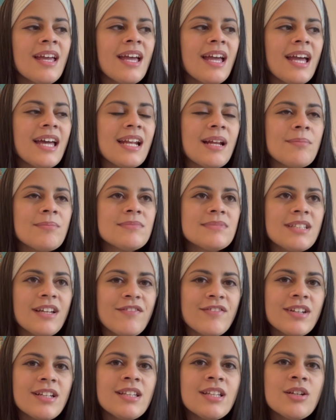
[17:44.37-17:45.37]
and i'm
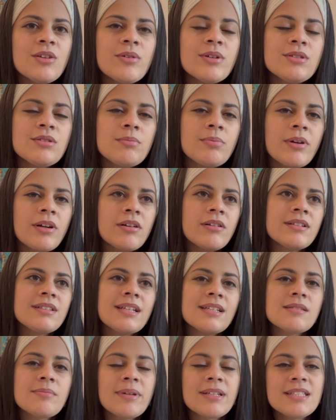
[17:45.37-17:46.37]
definitely going to
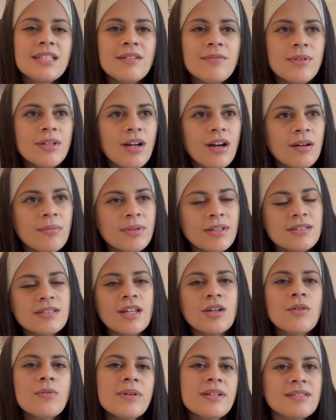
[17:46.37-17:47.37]
prioritize my tbr because
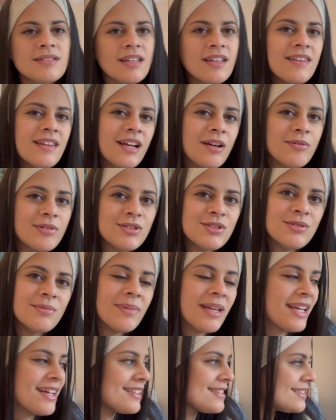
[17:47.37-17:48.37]
i always say that i want to
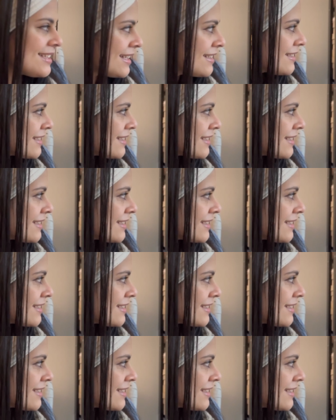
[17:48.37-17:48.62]
make a dent